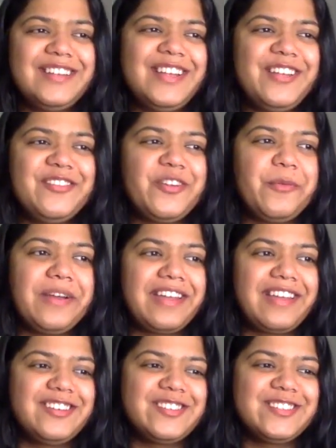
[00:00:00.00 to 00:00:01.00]
if your
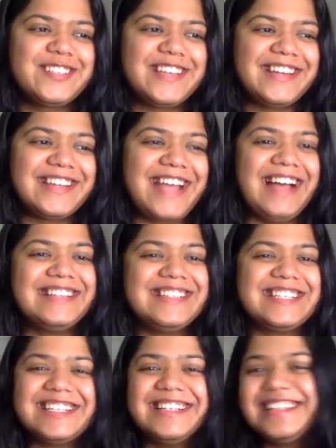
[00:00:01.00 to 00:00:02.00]
vacations get
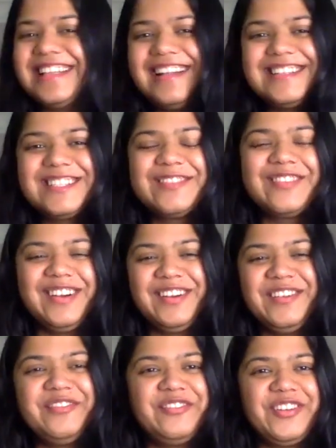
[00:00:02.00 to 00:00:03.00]
canceled, that's a
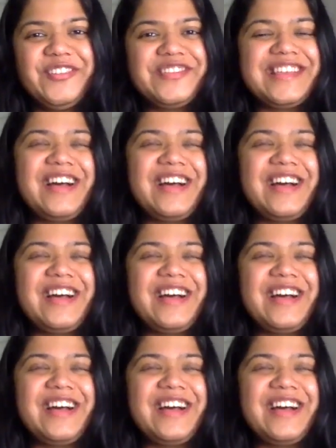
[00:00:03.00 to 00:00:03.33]
very fifth